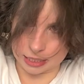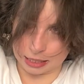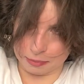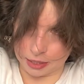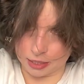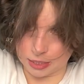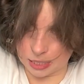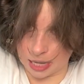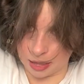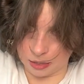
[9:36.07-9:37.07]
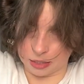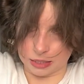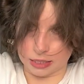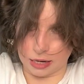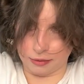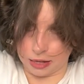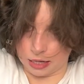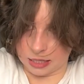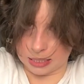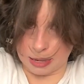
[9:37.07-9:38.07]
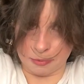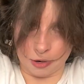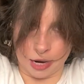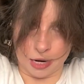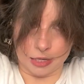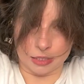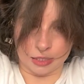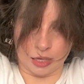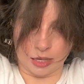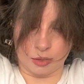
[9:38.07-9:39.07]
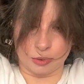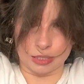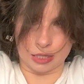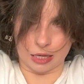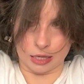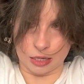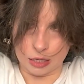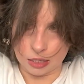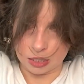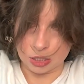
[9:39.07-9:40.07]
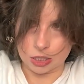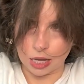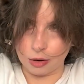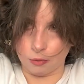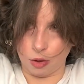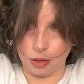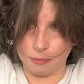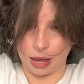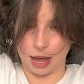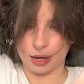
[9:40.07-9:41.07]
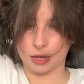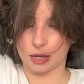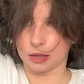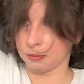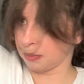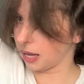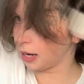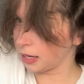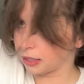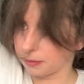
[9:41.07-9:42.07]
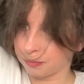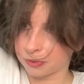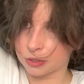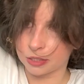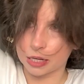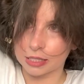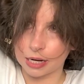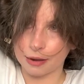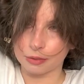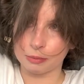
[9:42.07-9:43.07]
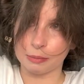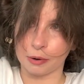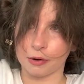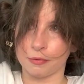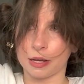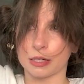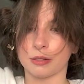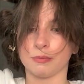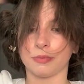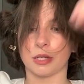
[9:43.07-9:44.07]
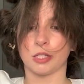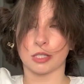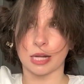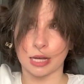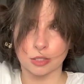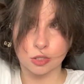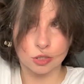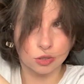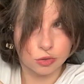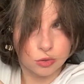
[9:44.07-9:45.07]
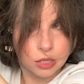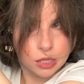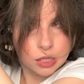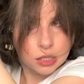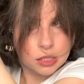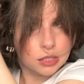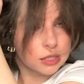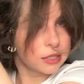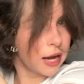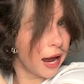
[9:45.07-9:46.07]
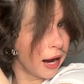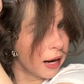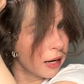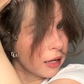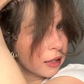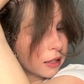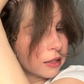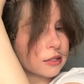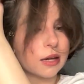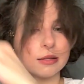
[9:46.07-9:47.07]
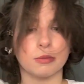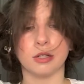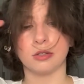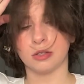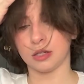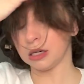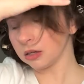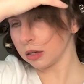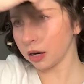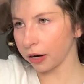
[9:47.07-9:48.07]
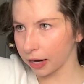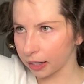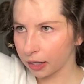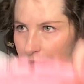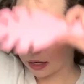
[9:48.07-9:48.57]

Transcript: to keep it together instead of letting it separate. And once again, just kind of roll it back and then pin it. It doesn't have to be perfect. It just has to stay. I think in this case I'm going to use 2. All right,